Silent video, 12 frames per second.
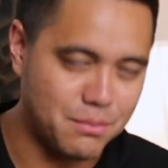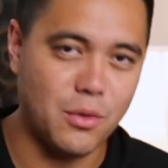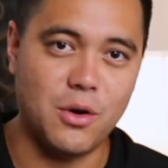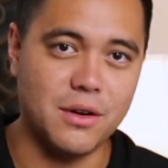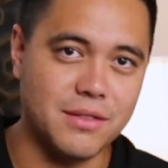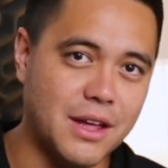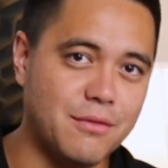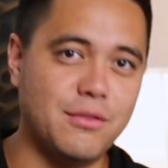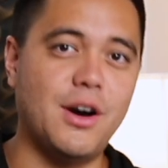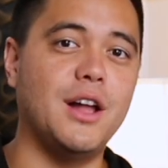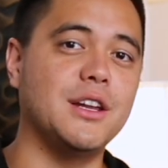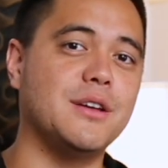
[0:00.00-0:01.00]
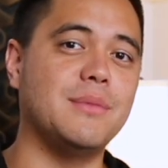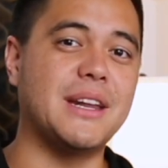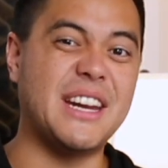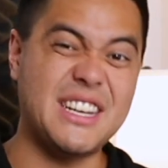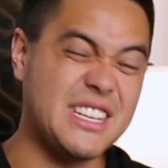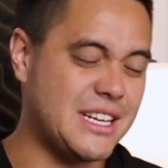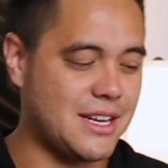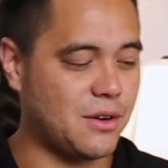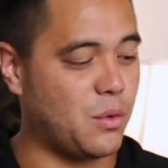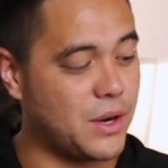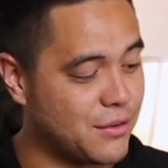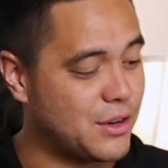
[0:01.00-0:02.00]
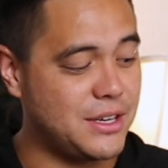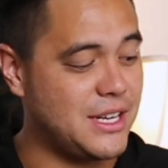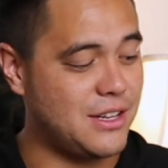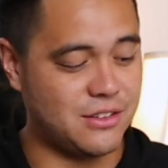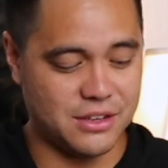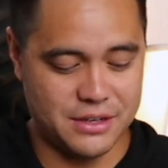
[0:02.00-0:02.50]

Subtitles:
more of that volume that I need, or whatever it needs.